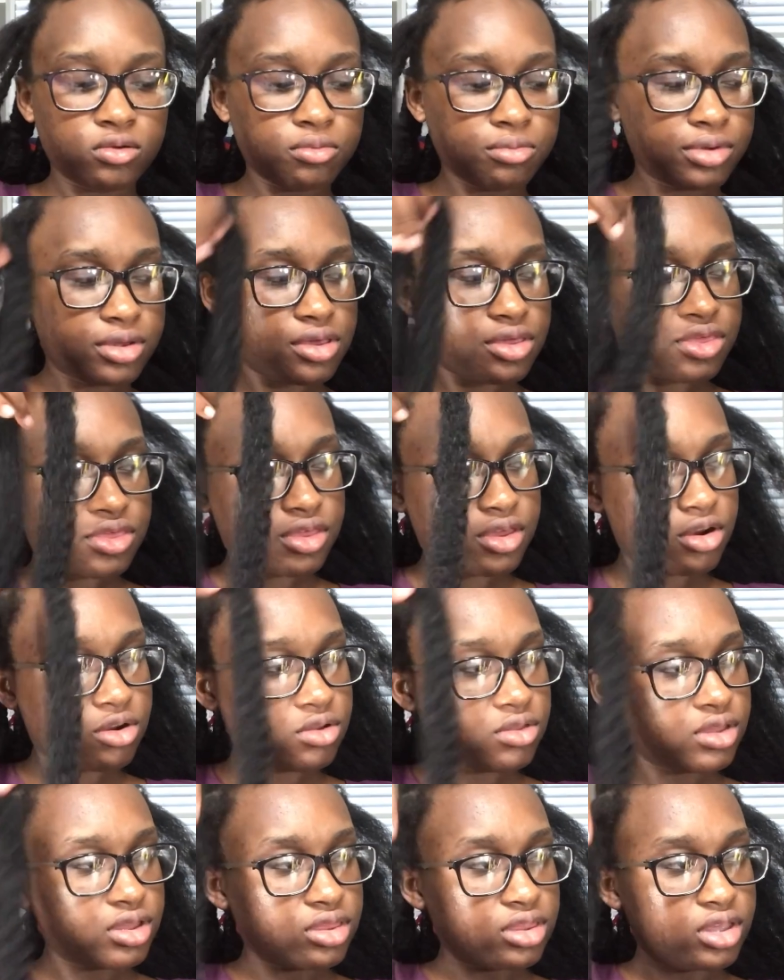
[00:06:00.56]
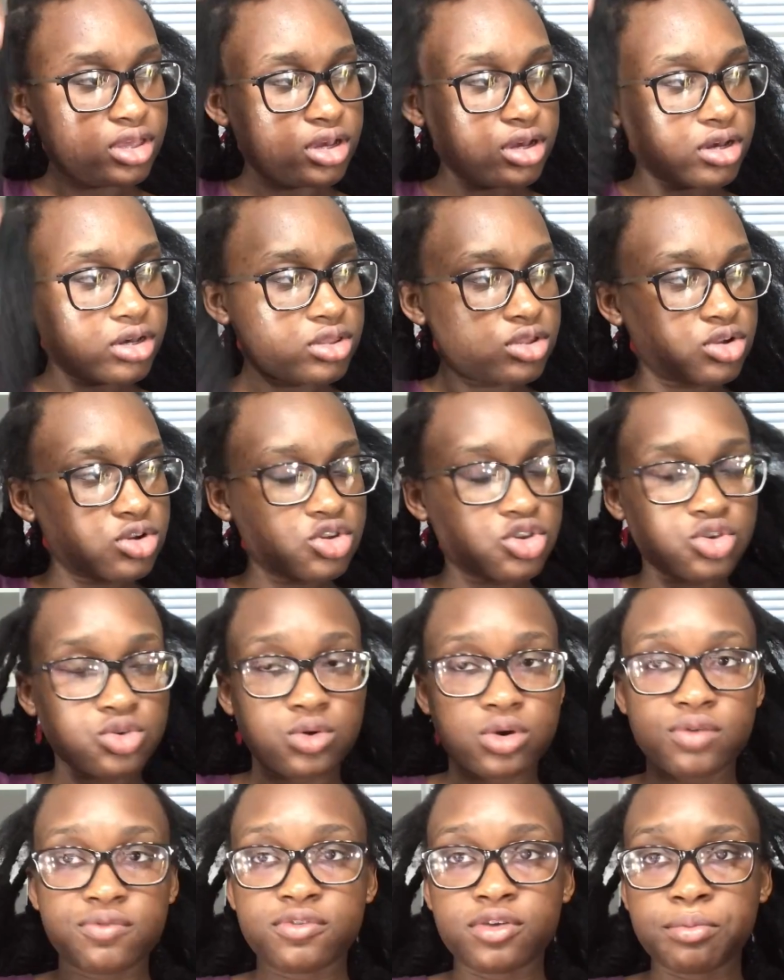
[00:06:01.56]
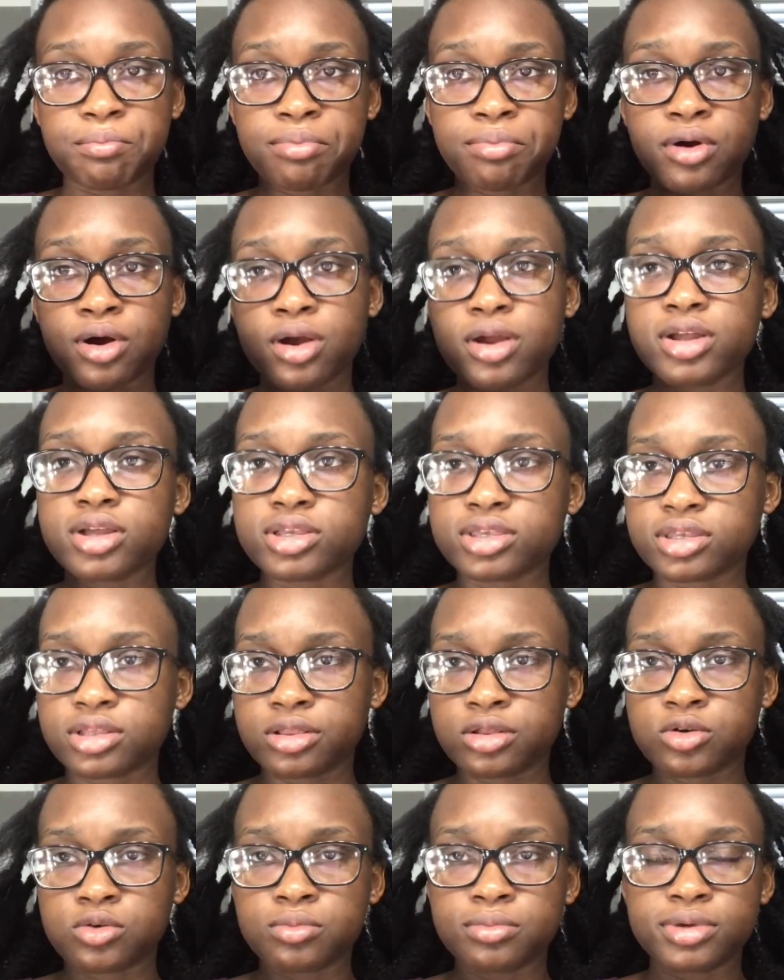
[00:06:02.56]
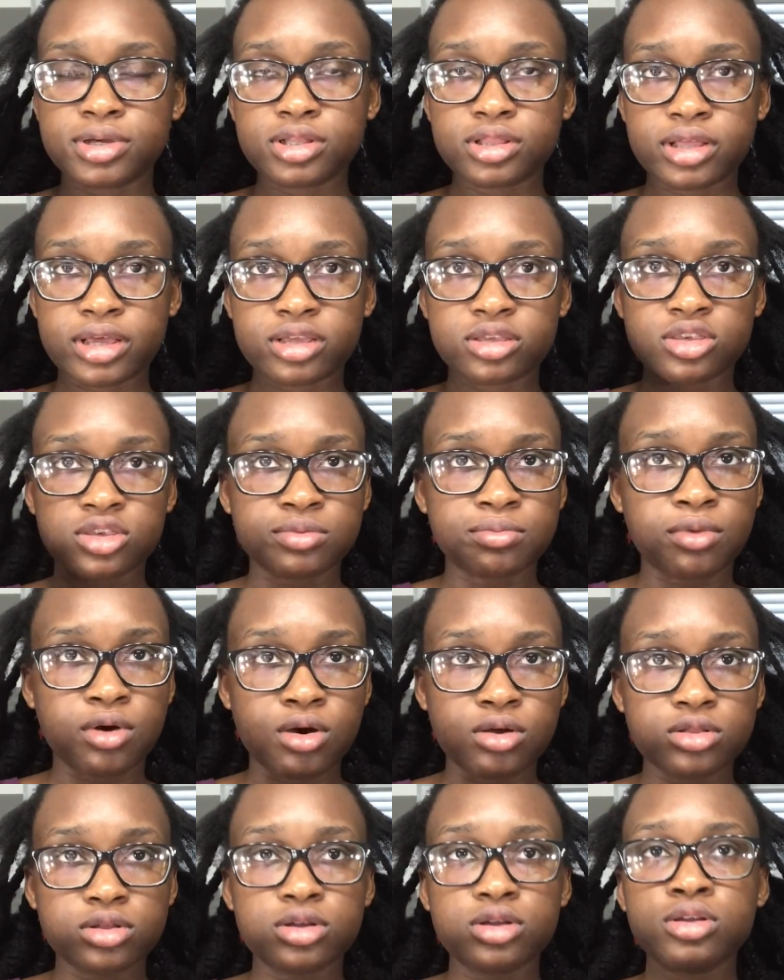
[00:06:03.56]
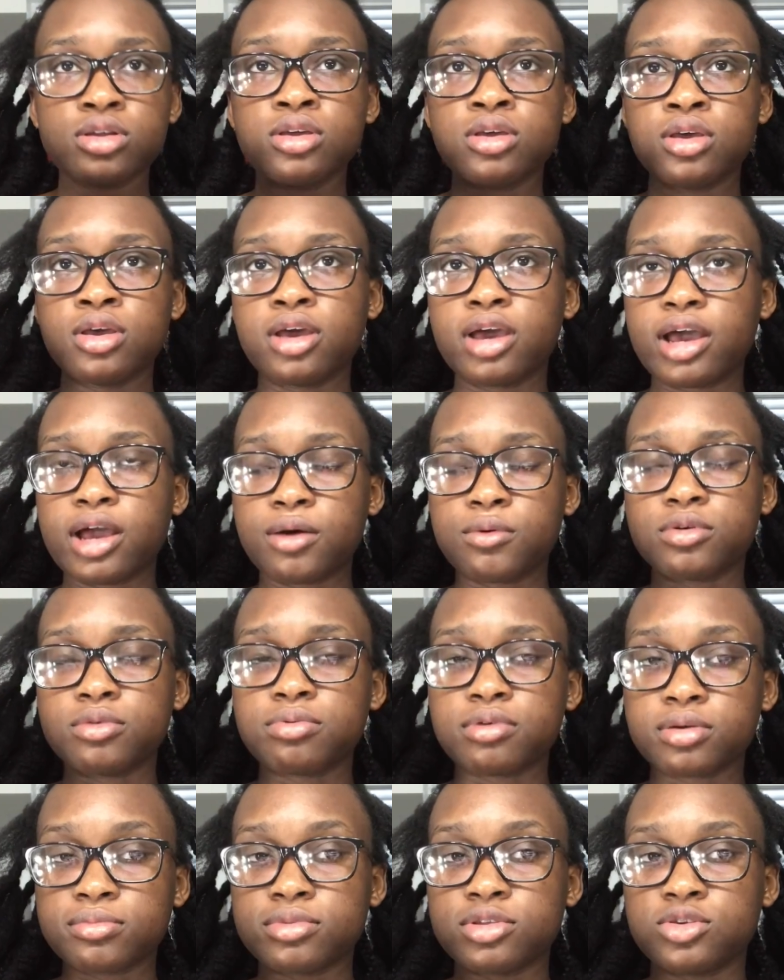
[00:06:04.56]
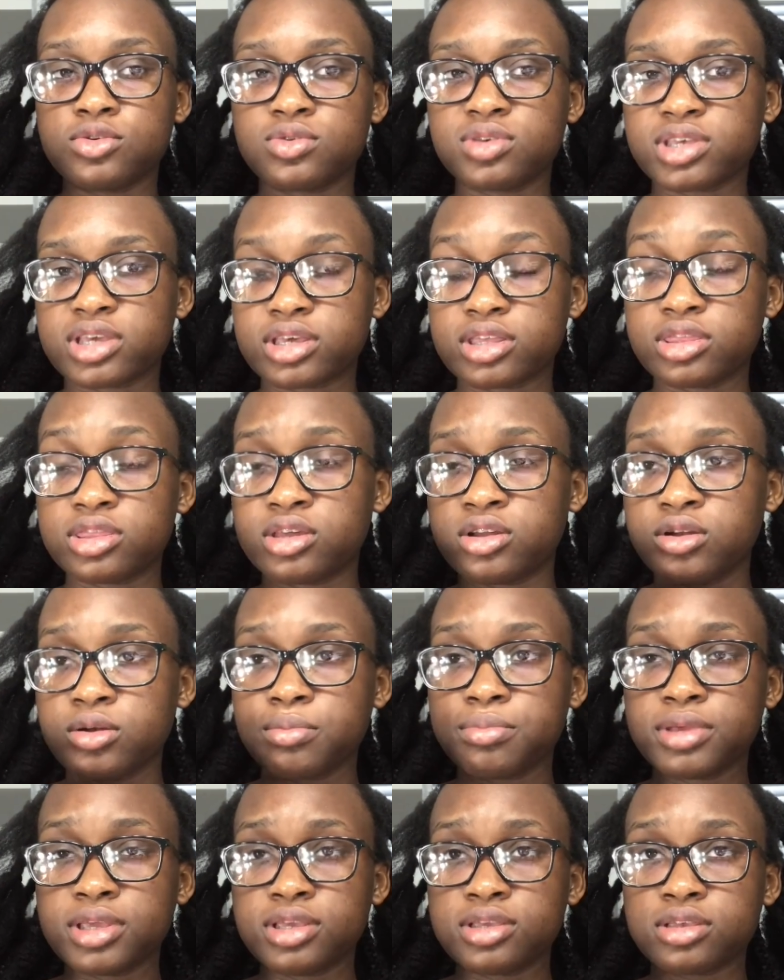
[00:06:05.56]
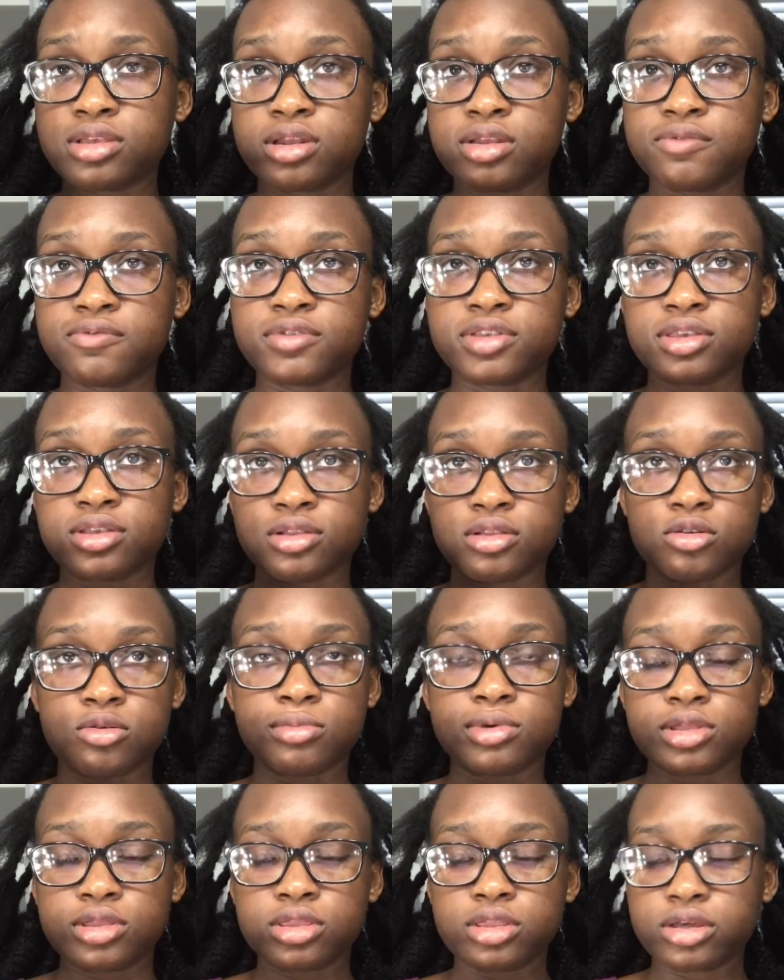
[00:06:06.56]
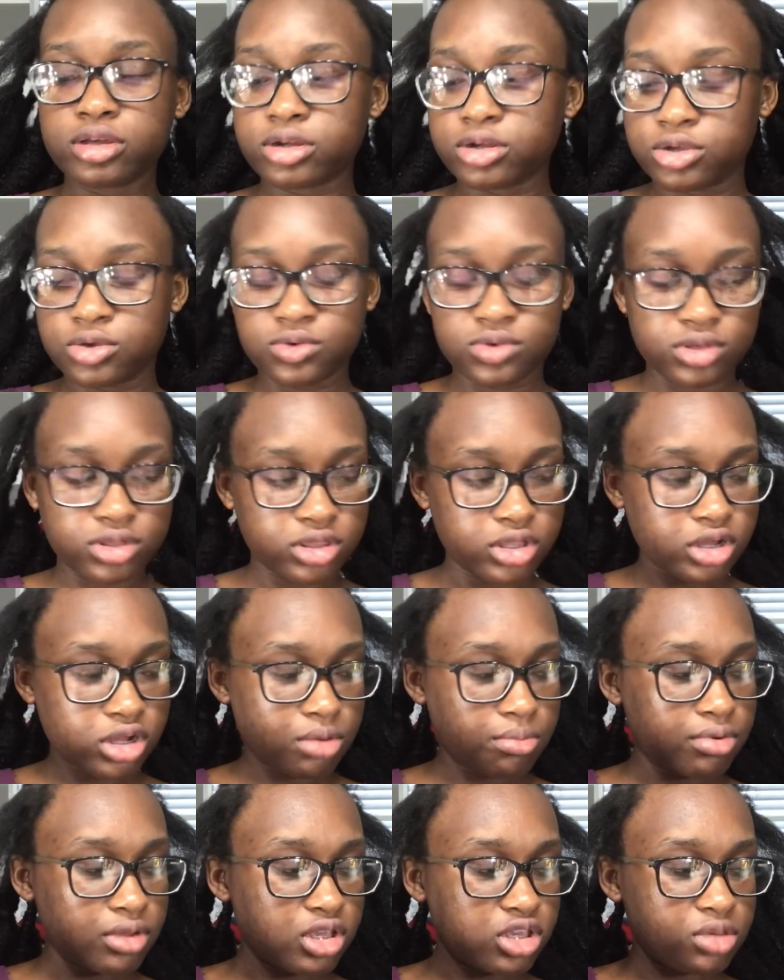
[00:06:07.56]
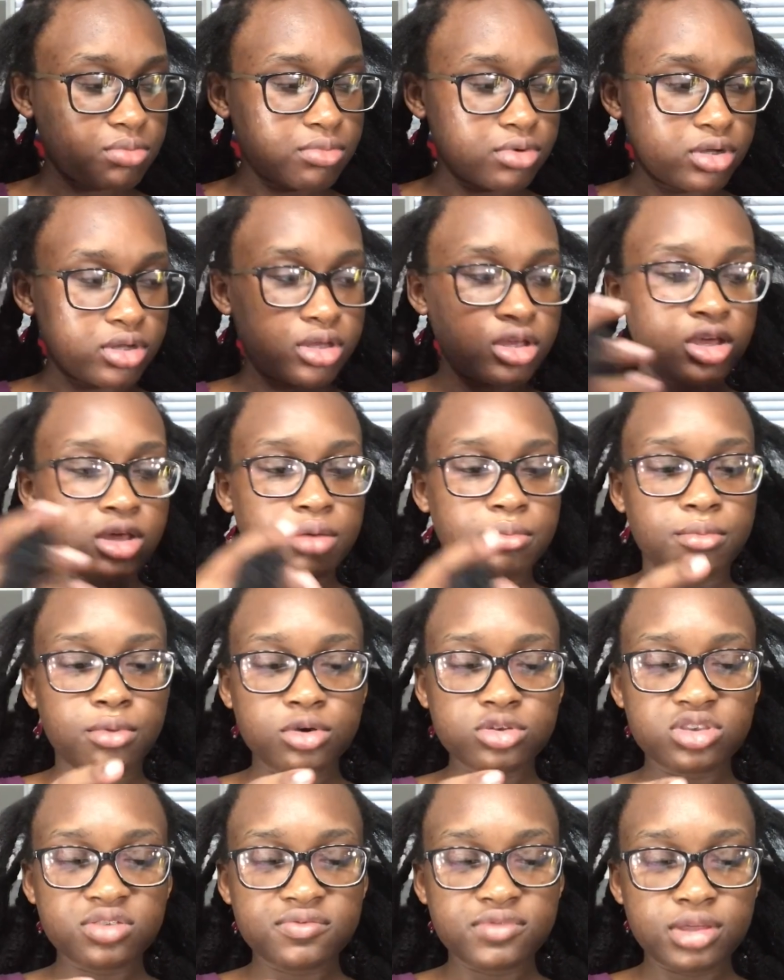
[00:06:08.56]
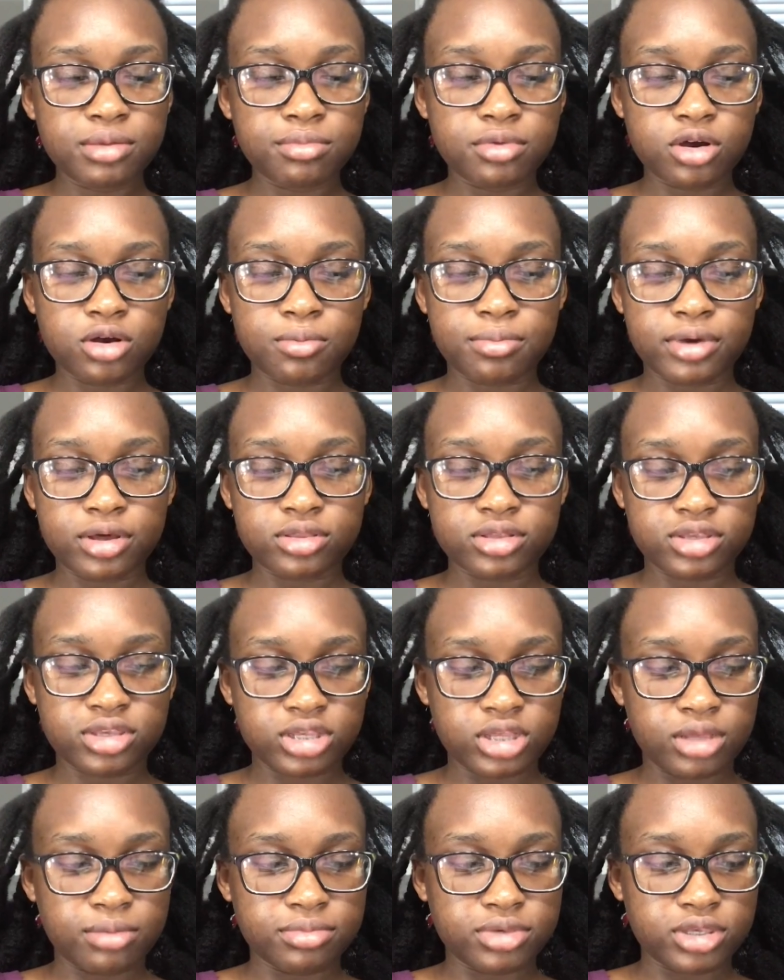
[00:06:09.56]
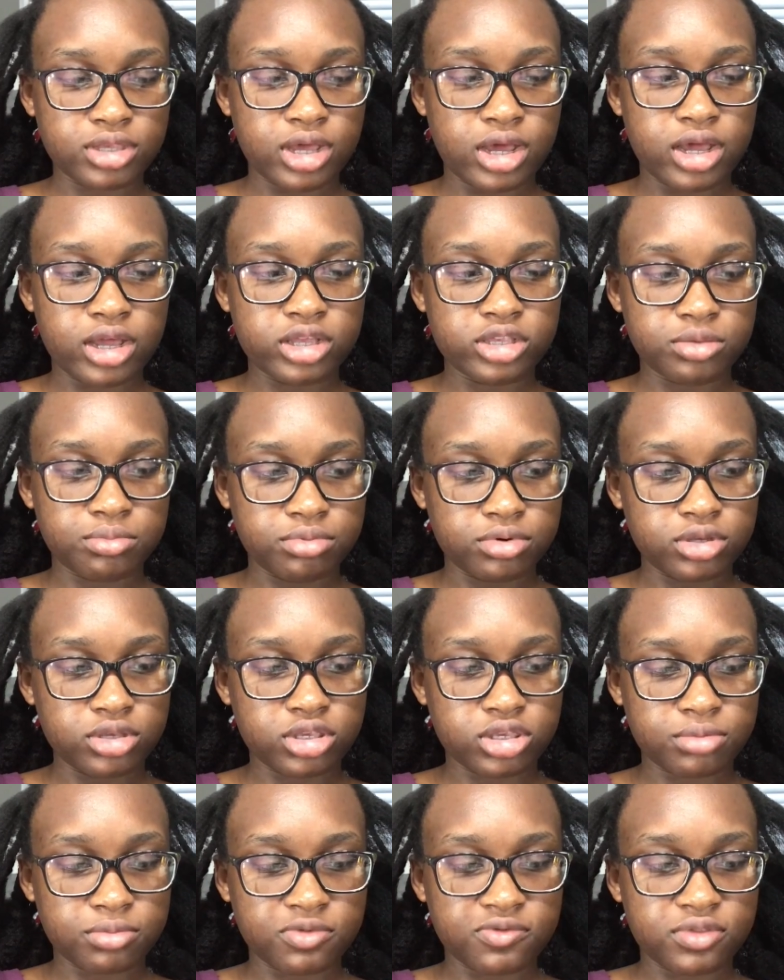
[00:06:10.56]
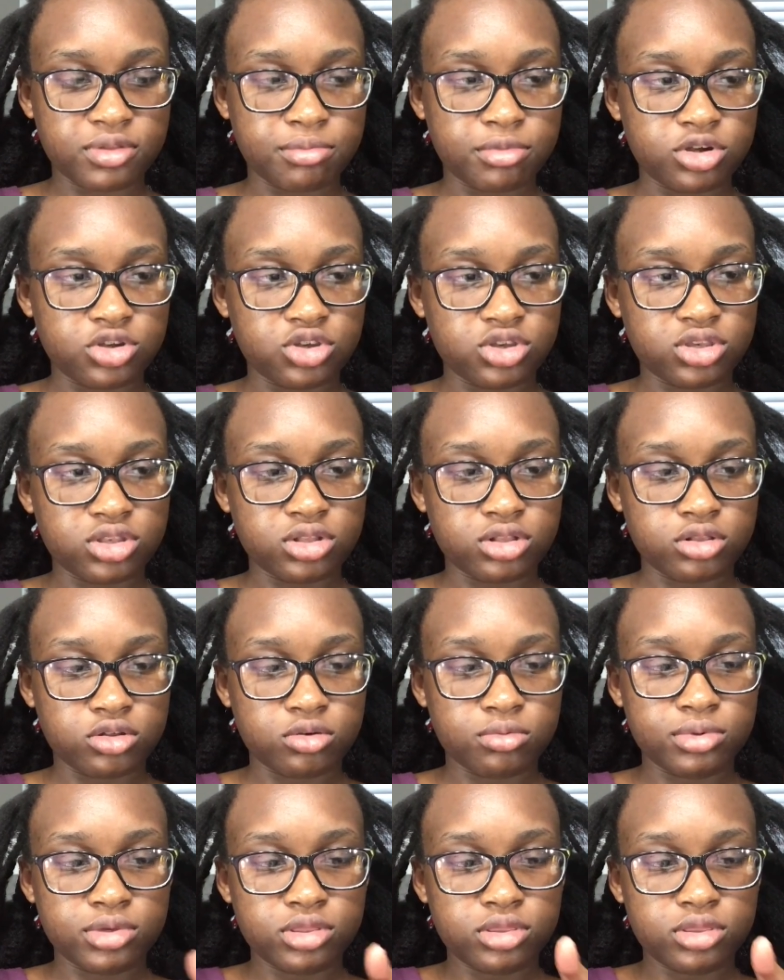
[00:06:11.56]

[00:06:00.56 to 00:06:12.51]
bit thinner than the others, so if your part is a little bit like smaller, I would probably use like a thinner piece, and if it's a little bit thicker, use a thicker piece. But most of them are about the same size, but some of them are just a little bit